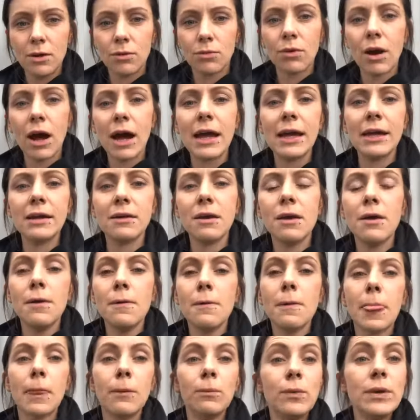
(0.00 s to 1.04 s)
right?
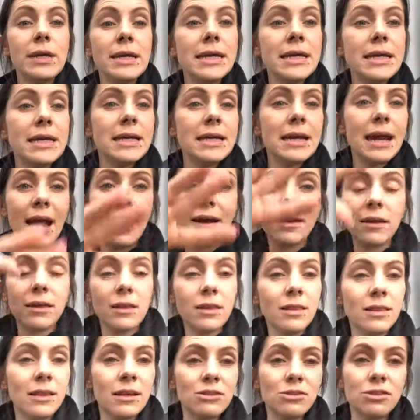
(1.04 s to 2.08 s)

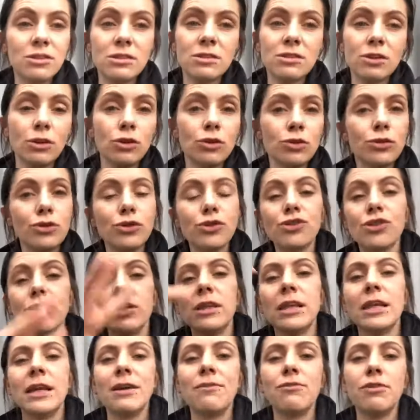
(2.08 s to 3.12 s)
There's this
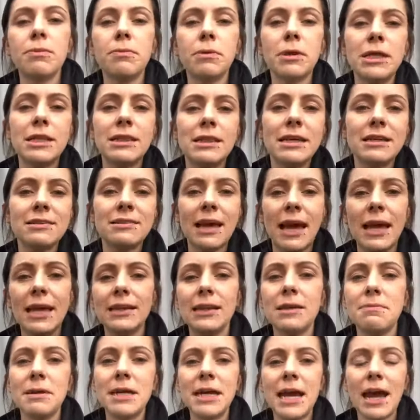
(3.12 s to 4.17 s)
illusion that everybody thinks, hey,
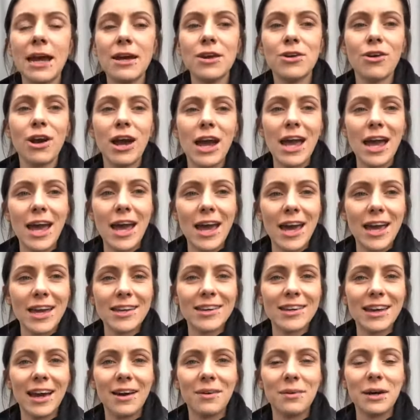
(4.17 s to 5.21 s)
Libby, hey,
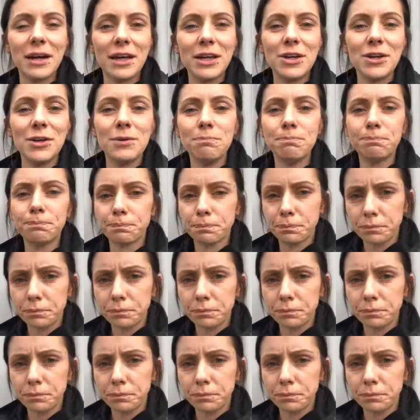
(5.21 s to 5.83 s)
Greg, how are you?